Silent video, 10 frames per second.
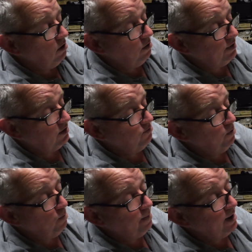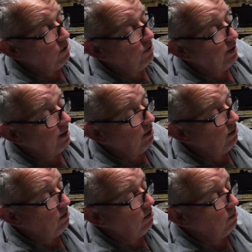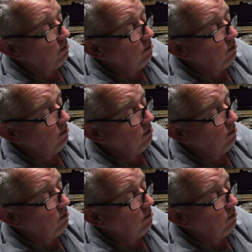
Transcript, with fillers: oh, and that's gone back on again. Oh